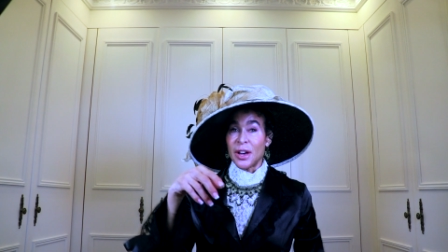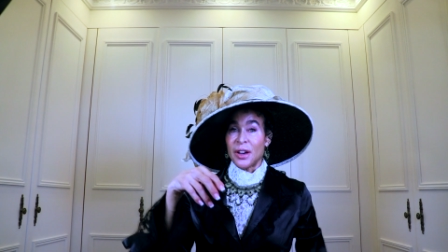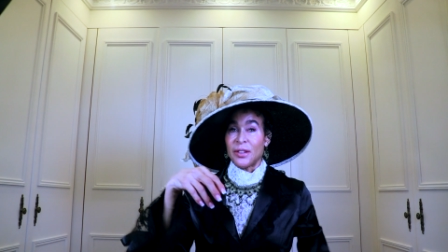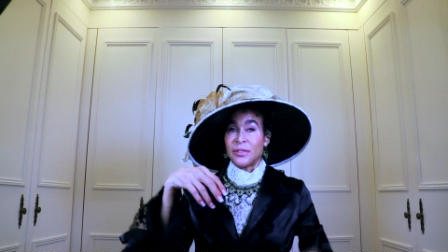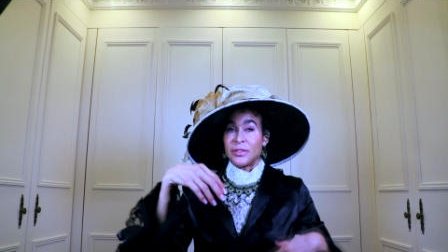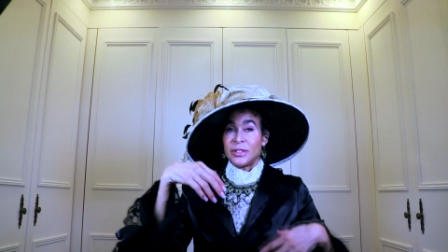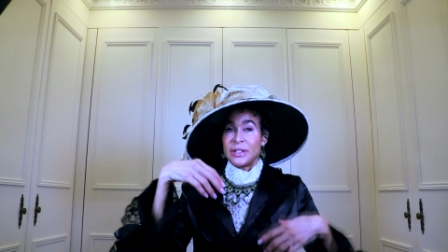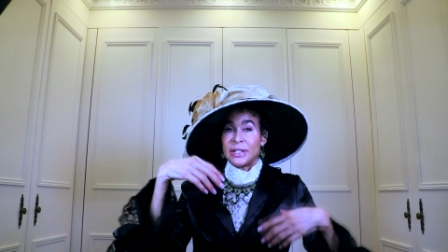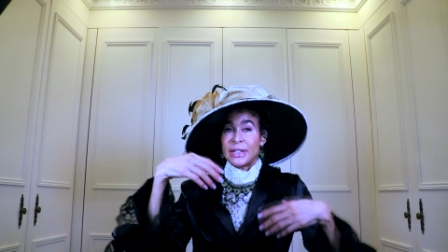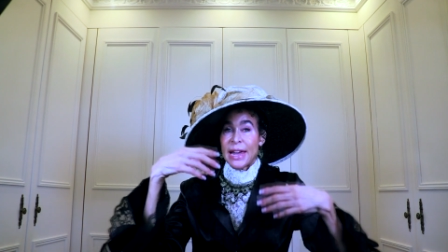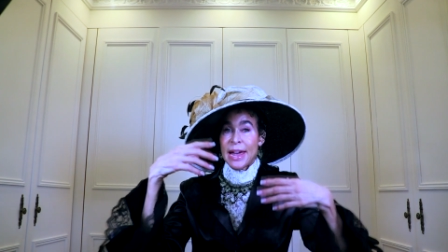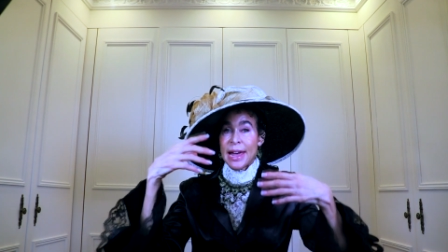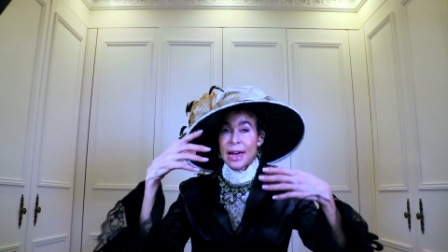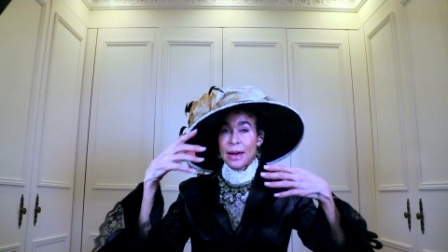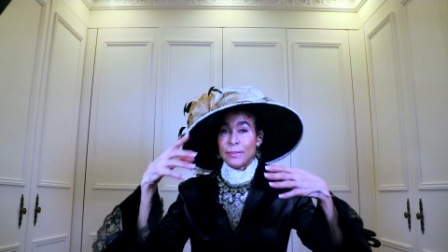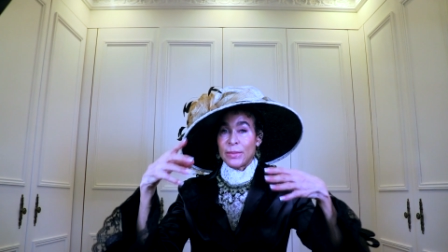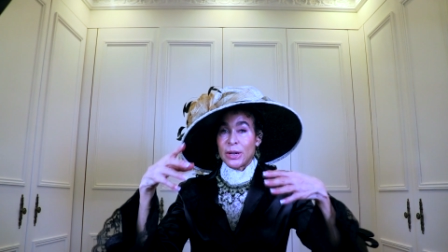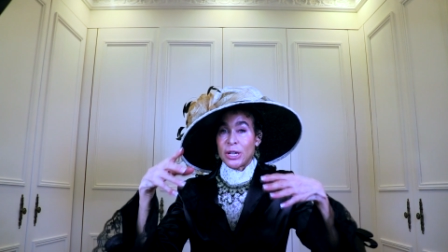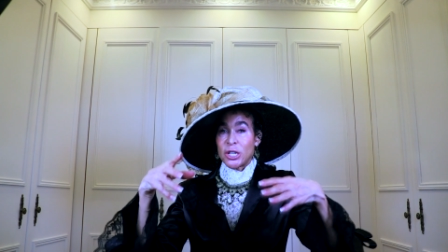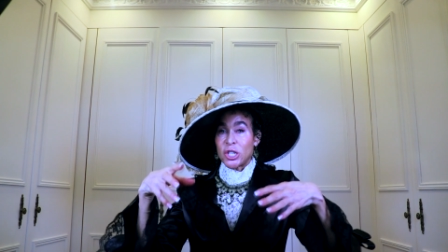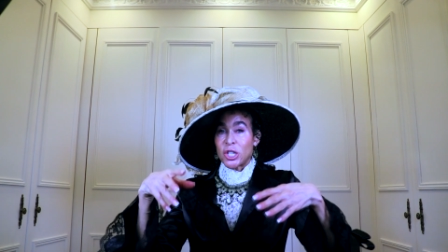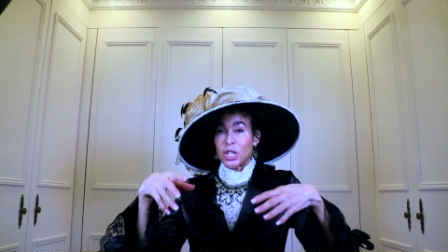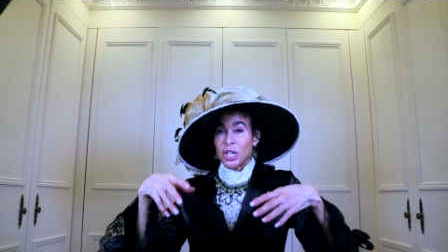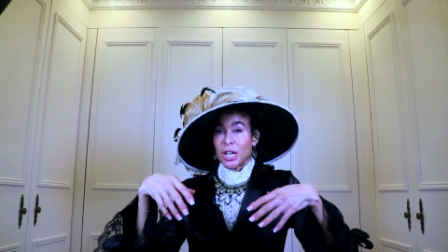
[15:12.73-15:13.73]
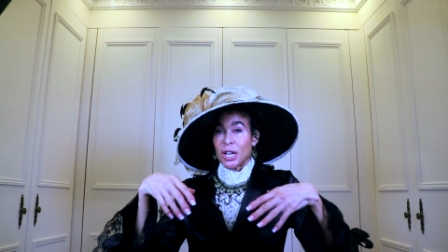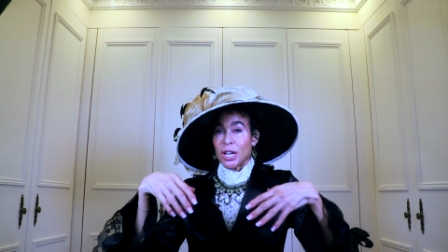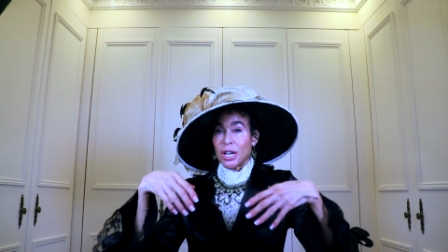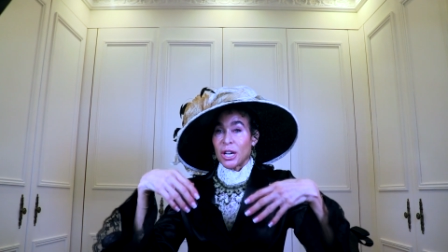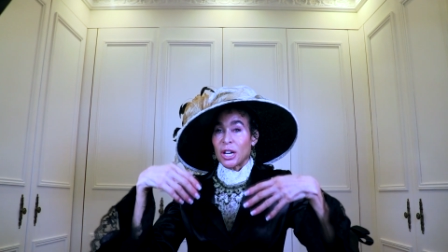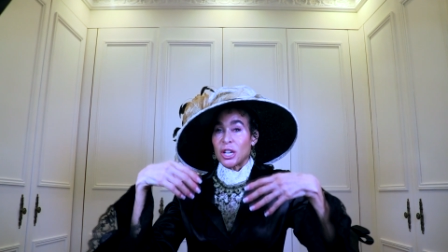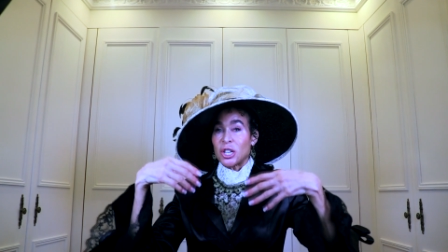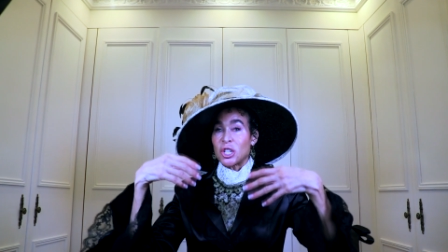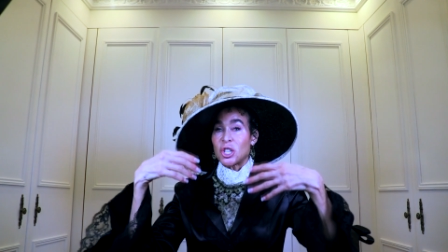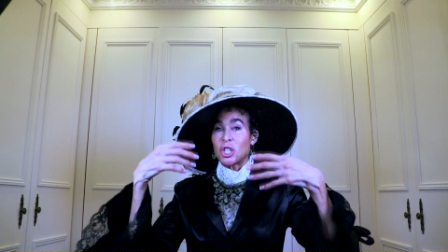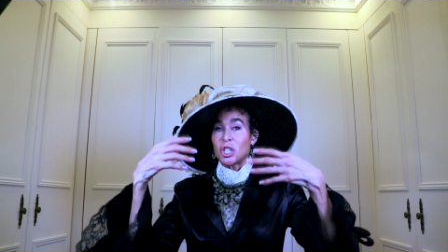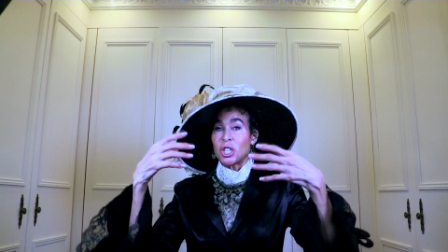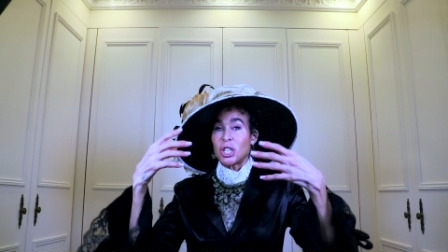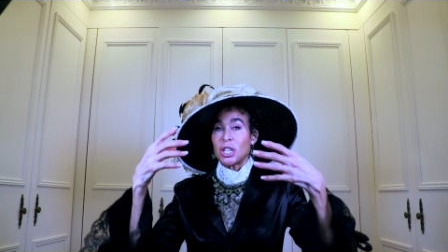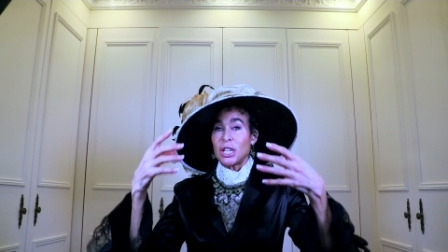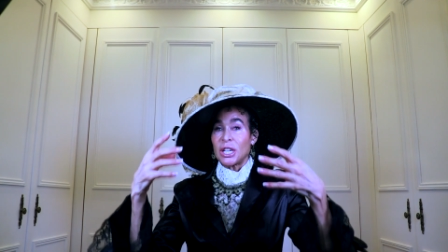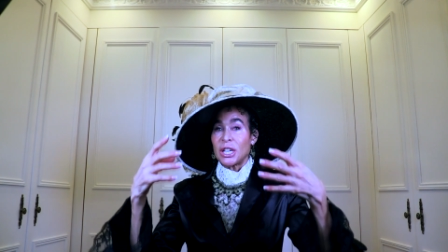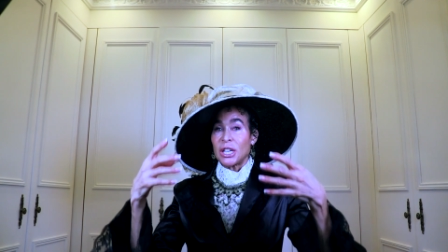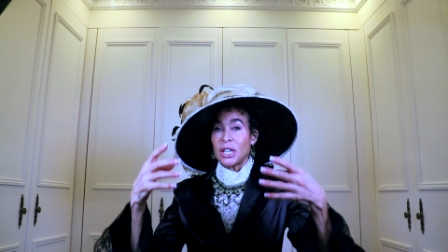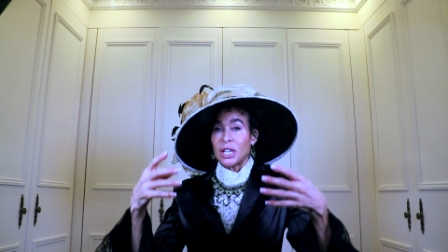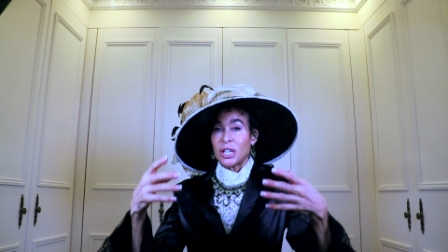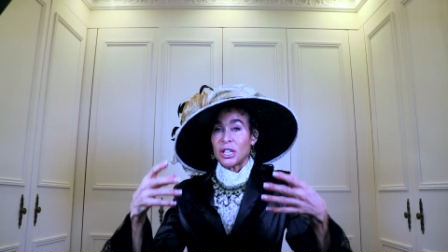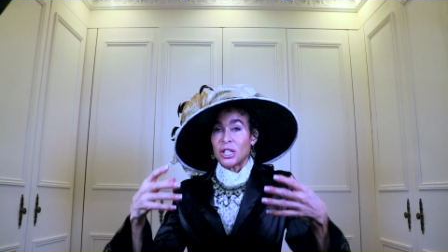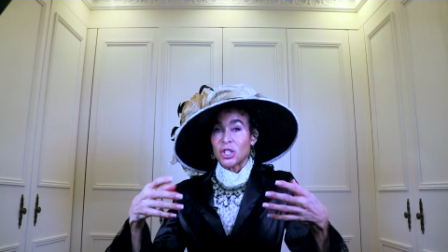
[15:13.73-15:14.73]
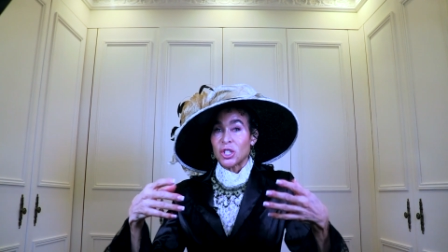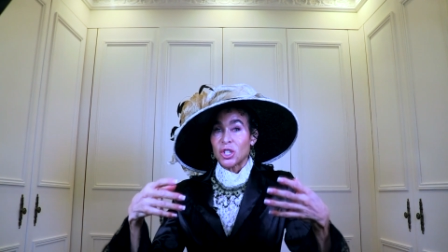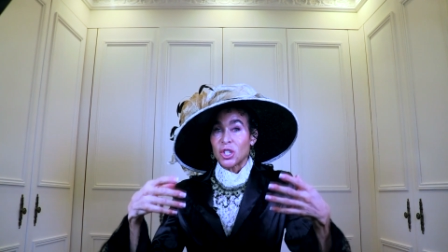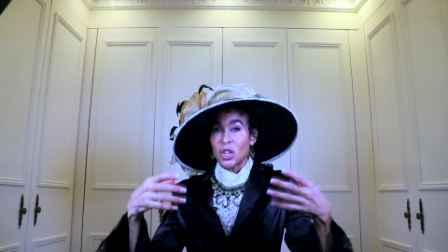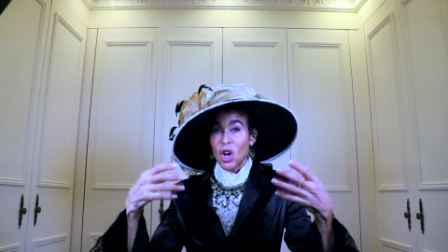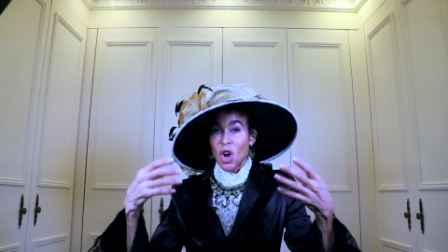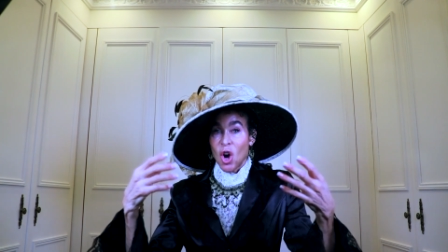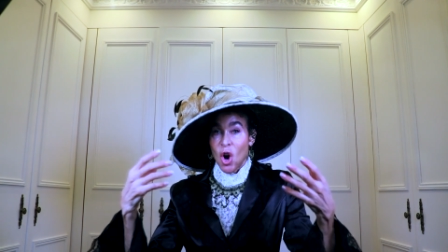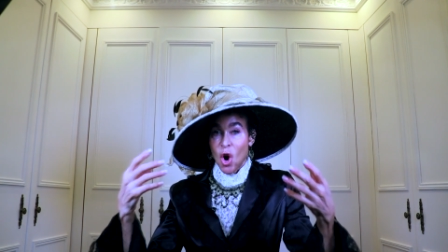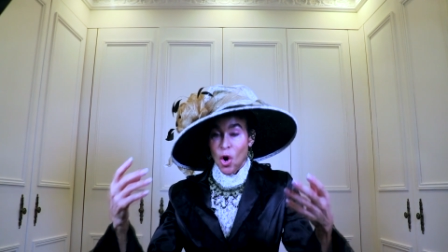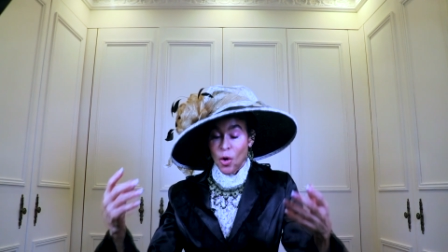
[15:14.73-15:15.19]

of damaging genes